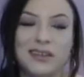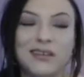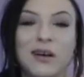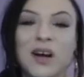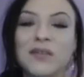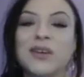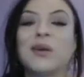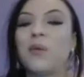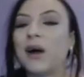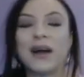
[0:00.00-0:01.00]
After
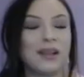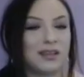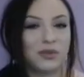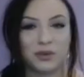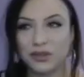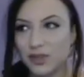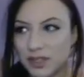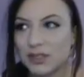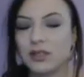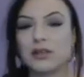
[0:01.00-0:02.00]
a while it will
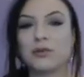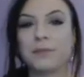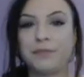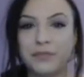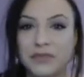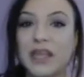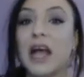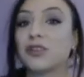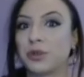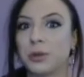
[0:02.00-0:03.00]
just go
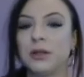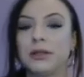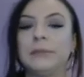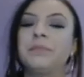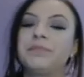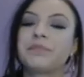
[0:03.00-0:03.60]
naturally.